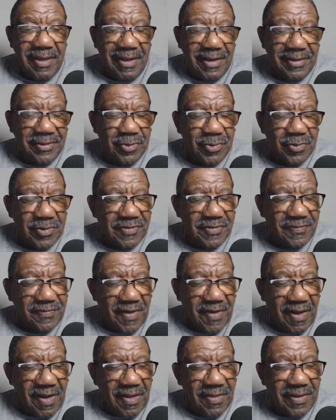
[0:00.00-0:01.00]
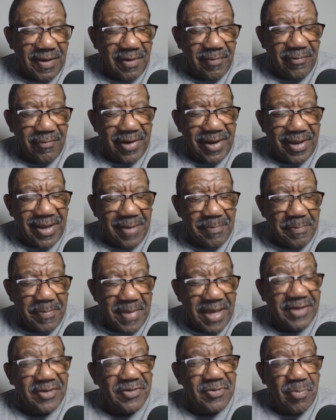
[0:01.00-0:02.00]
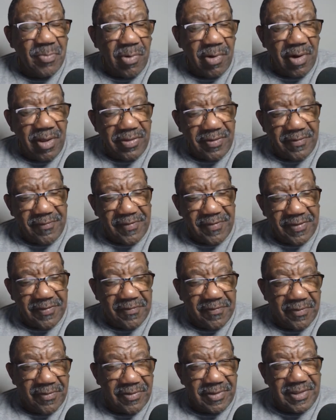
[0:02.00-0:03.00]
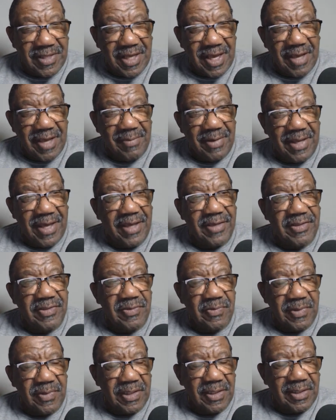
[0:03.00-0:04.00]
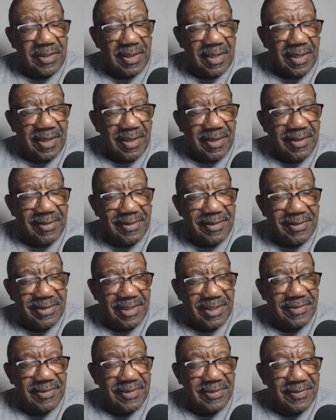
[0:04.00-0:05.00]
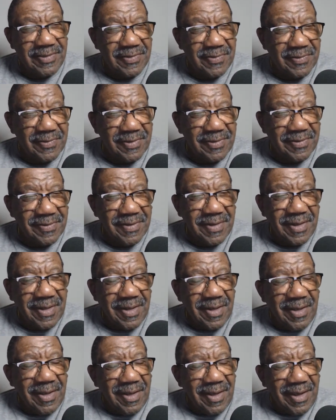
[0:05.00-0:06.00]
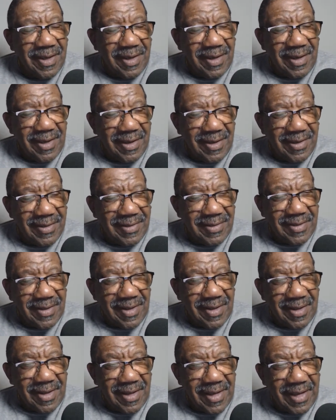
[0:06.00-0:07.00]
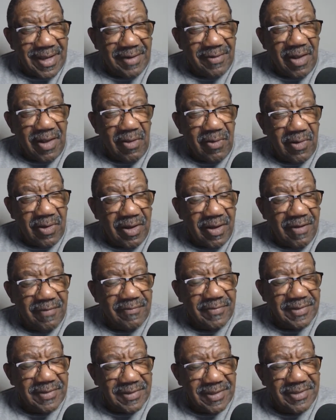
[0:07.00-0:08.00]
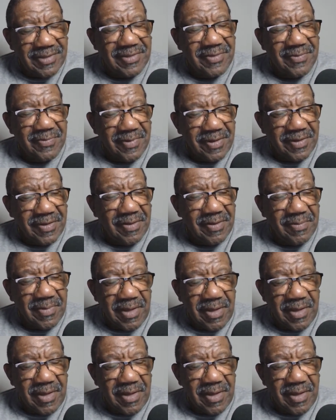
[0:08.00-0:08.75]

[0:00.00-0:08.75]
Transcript: I knew his father. I met his brother for the first time last week, Jesse Jr., and had a long conversation with him.